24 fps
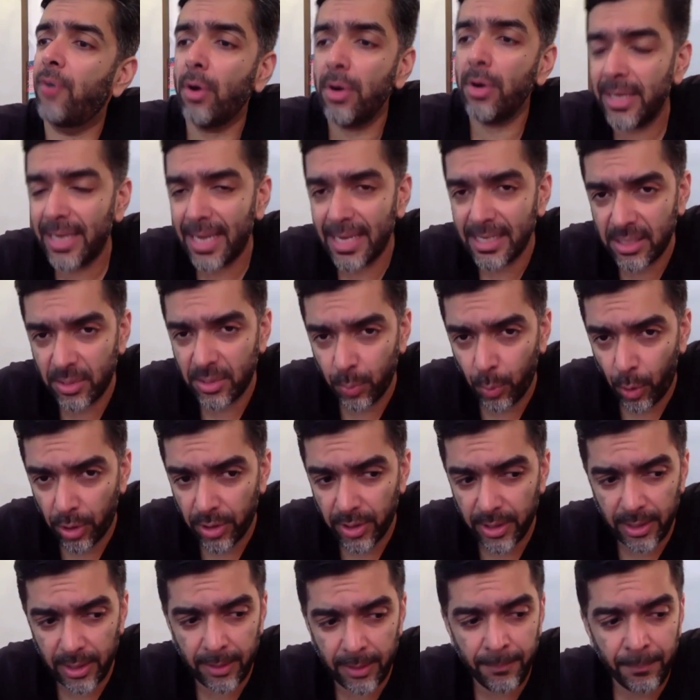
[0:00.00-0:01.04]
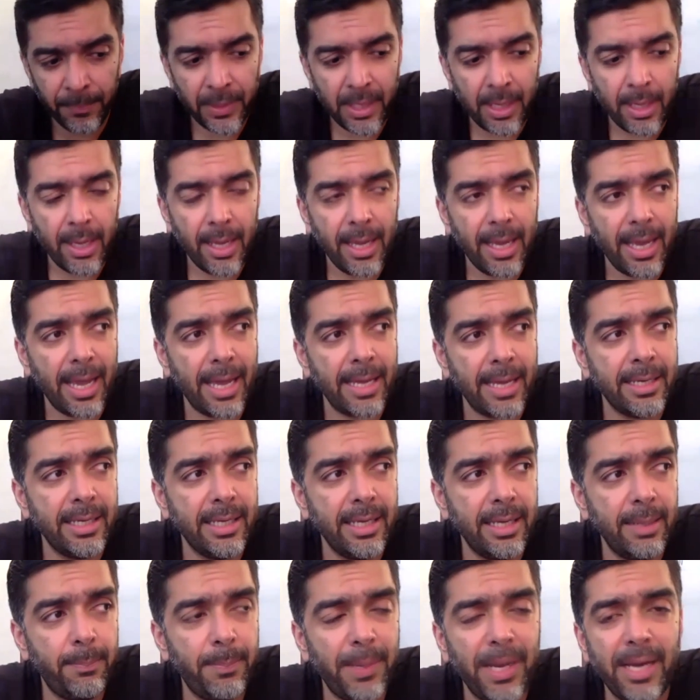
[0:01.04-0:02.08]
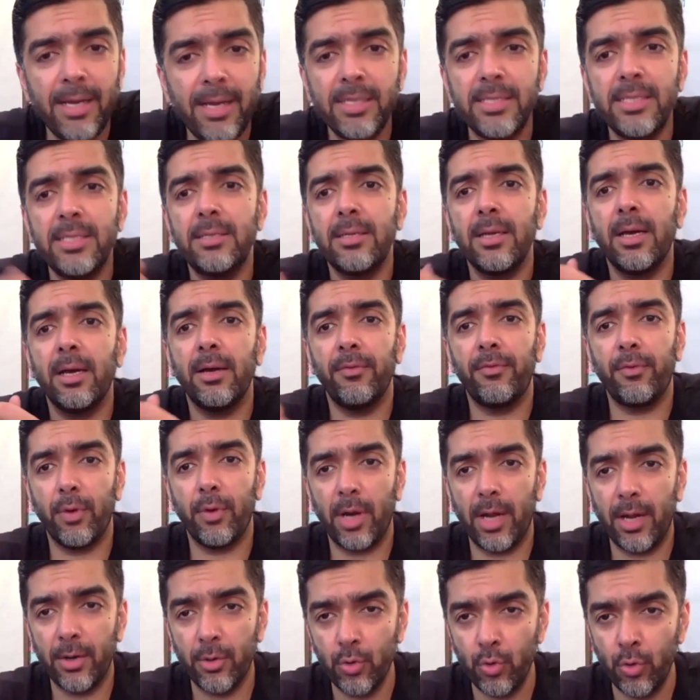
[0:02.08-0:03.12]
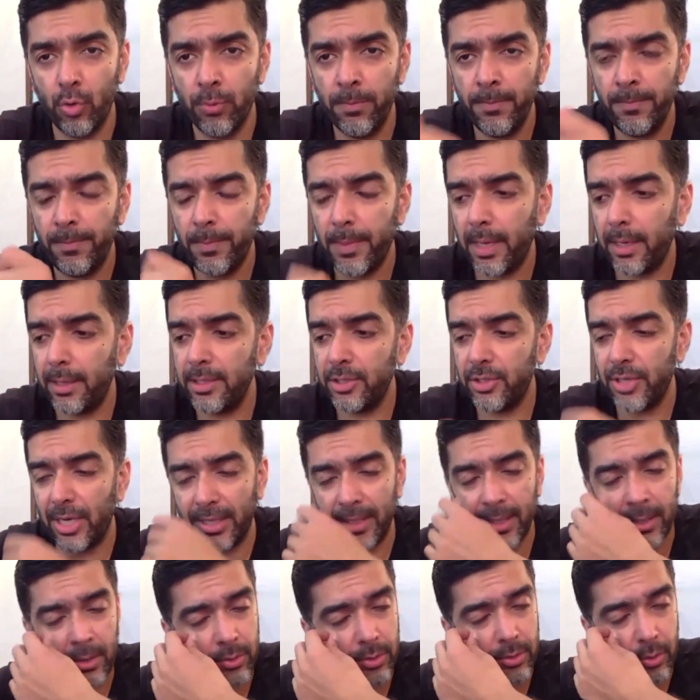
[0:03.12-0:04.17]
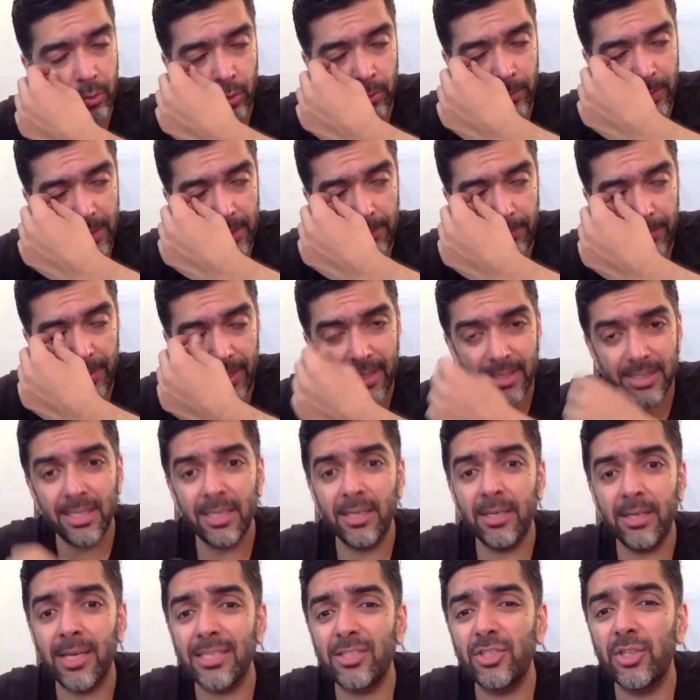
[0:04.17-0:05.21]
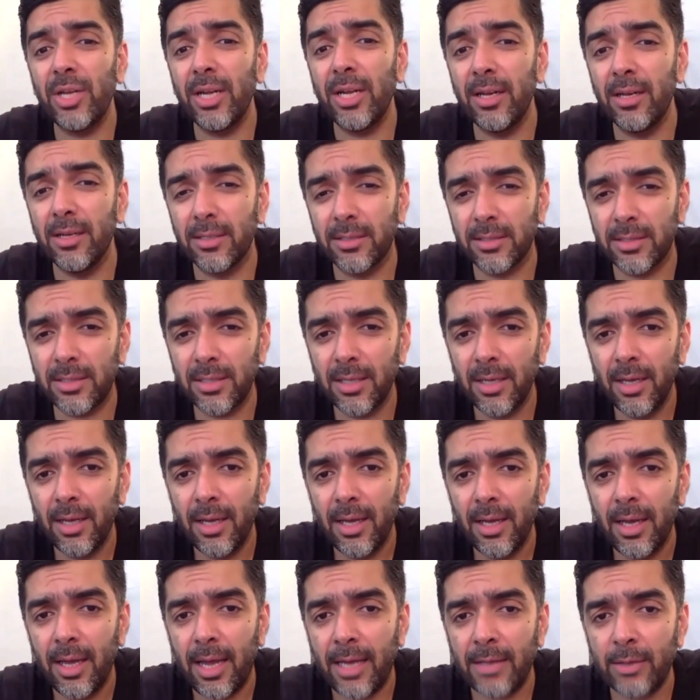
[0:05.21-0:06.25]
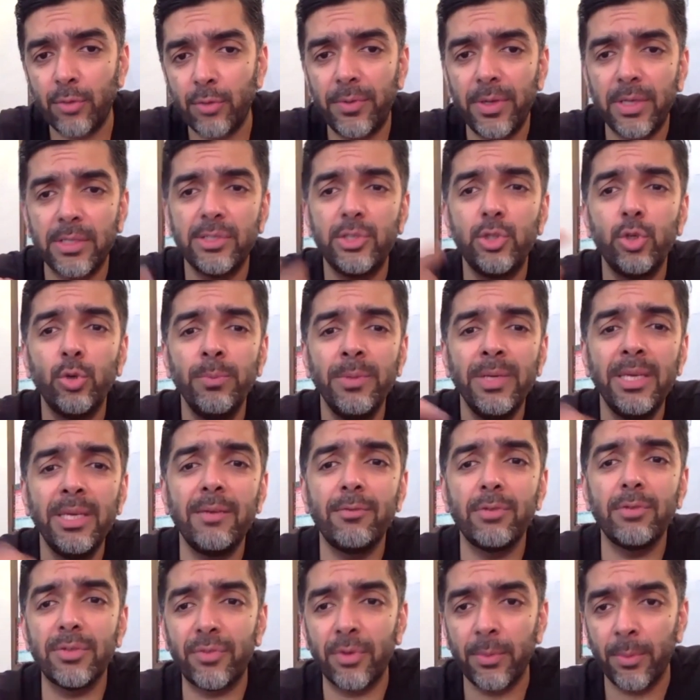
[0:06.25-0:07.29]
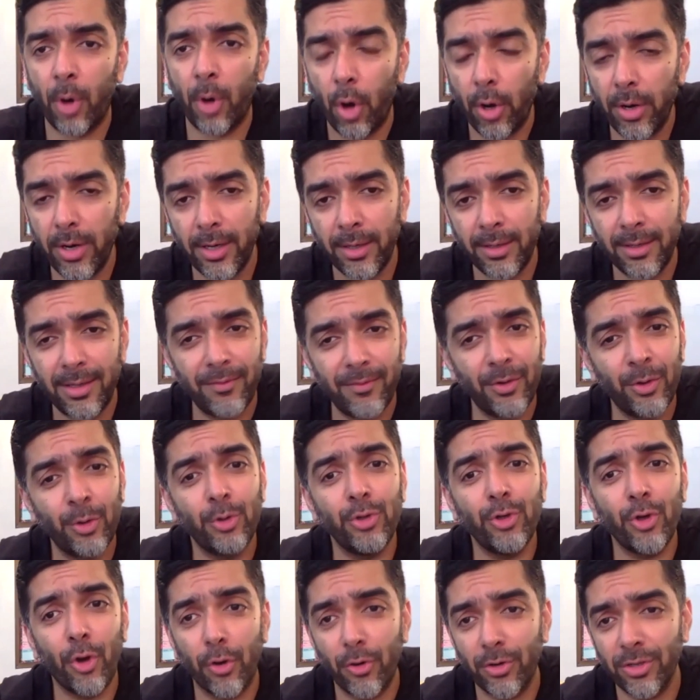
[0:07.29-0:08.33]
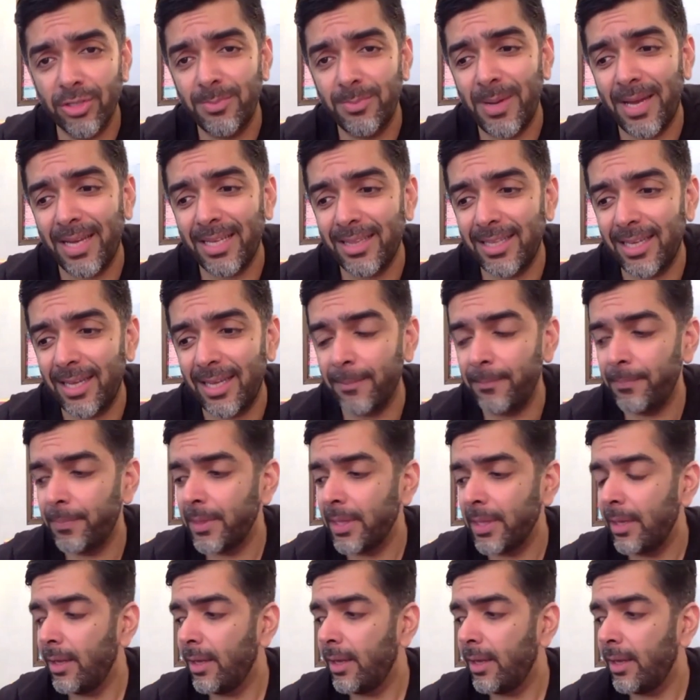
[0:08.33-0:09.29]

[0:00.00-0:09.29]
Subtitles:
foreign guest walked in and he paid us for our room. He checked into the room and he paid us in Dutch guilders. And so we were assuming he was from Holland. There were no euros back then.